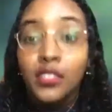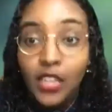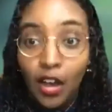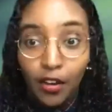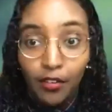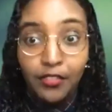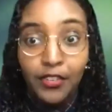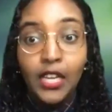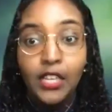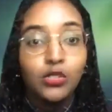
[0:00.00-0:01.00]
of
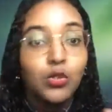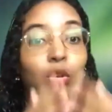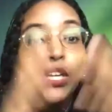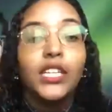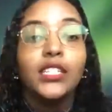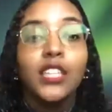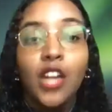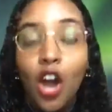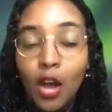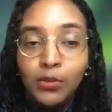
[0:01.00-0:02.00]
stories and
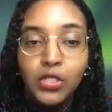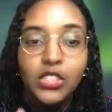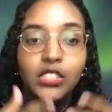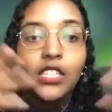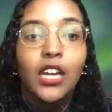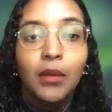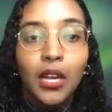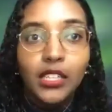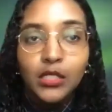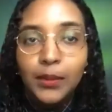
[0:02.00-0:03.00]
options and
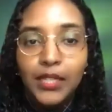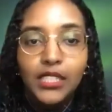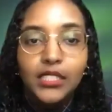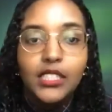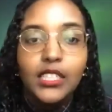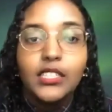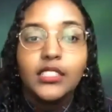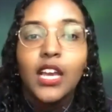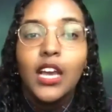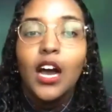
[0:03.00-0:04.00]
experiences,
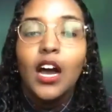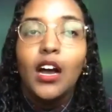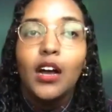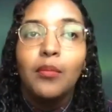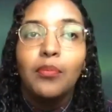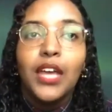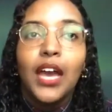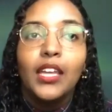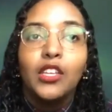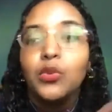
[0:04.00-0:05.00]
that
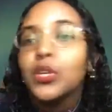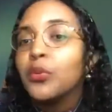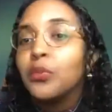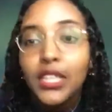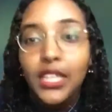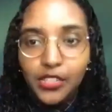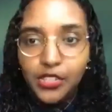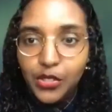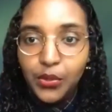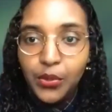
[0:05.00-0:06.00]
you can relate
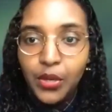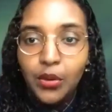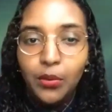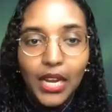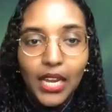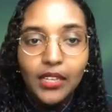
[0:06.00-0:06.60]
to, right?